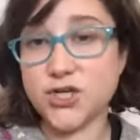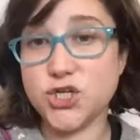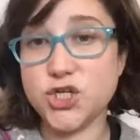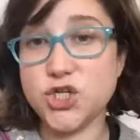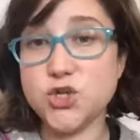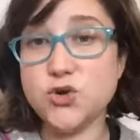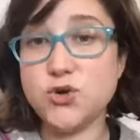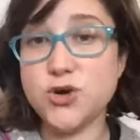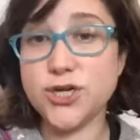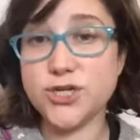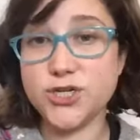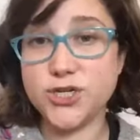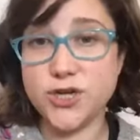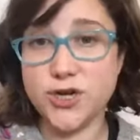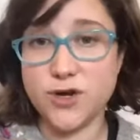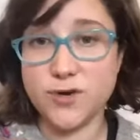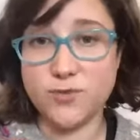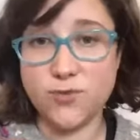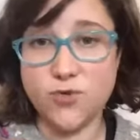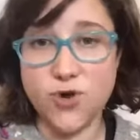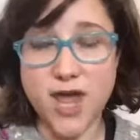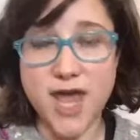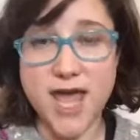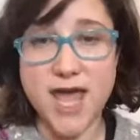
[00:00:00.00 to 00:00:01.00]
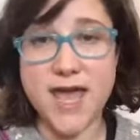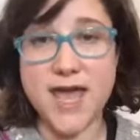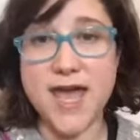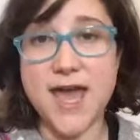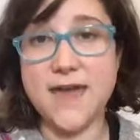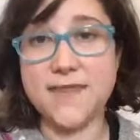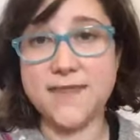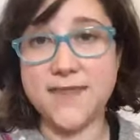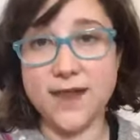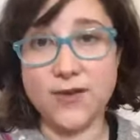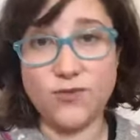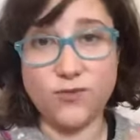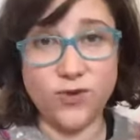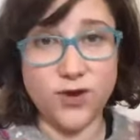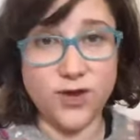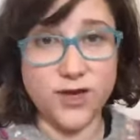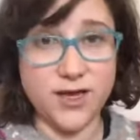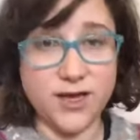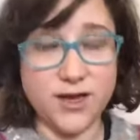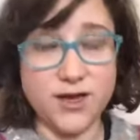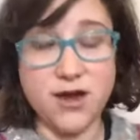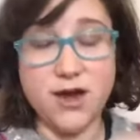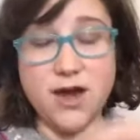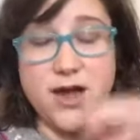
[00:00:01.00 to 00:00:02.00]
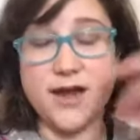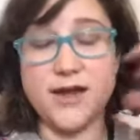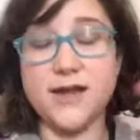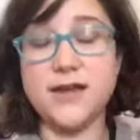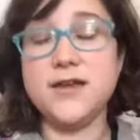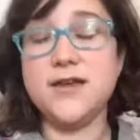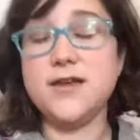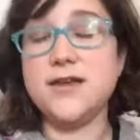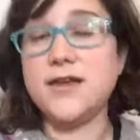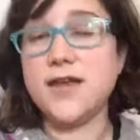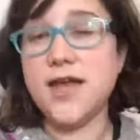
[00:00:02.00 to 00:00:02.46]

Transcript: a short-term way and then working on